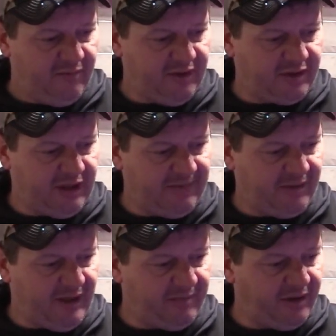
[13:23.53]
slap
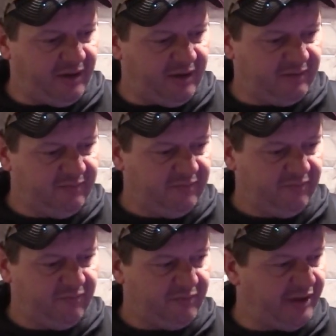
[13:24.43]
wrap here,
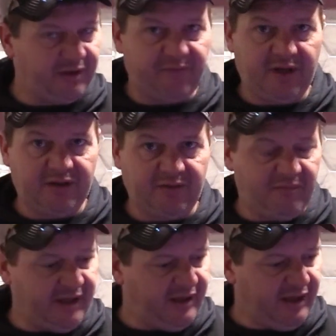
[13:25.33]
but he's facing
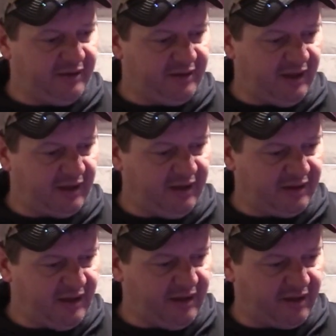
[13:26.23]
my dead stick, and he's
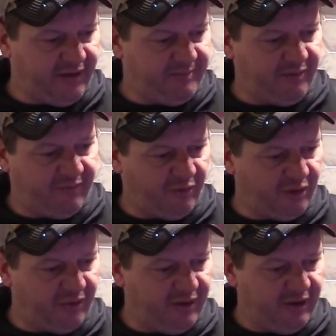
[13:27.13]
kind of creeping
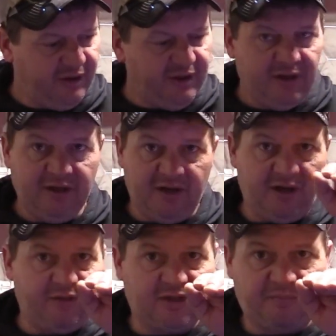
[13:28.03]
forward.
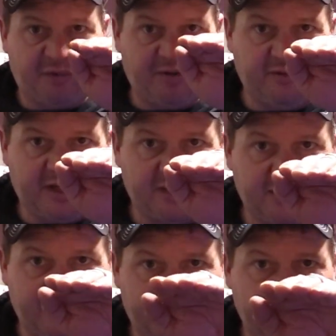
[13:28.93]
Now he's, like I
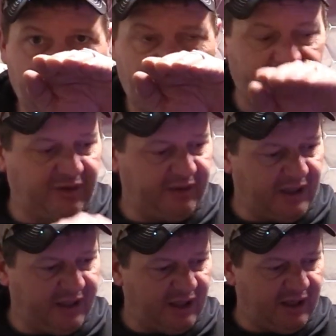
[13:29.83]
said, he's going to be perfectly
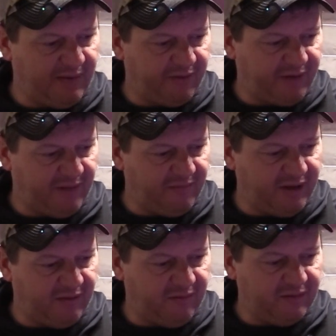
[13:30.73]
eye to eye with that
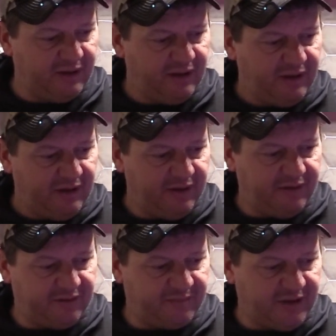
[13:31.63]
minnow,
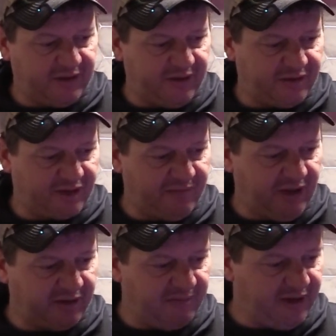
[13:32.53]
and especially it's a
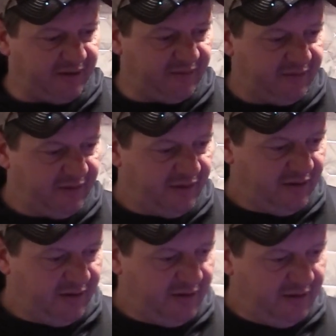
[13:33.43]
smaller minnow,
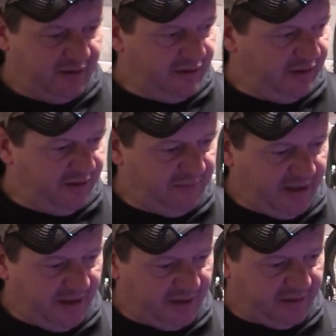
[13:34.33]
and he
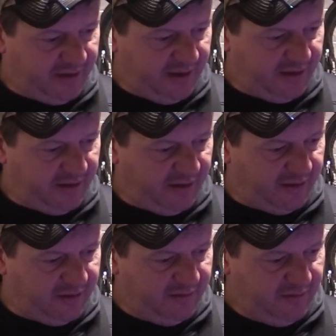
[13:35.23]
might actually hit it here.